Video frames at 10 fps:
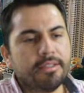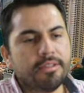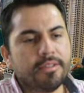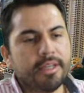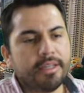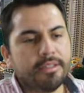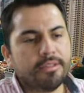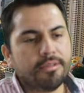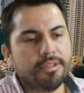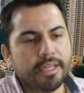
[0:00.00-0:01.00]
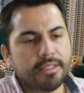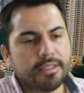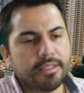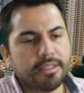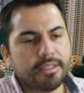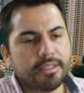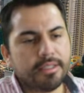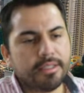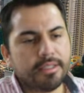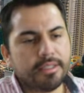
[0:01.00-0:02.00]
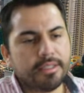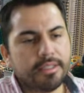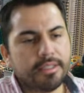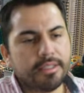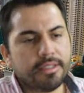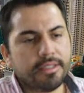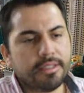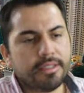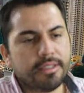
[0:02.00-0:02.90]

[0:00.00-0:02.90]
suggest insurance options.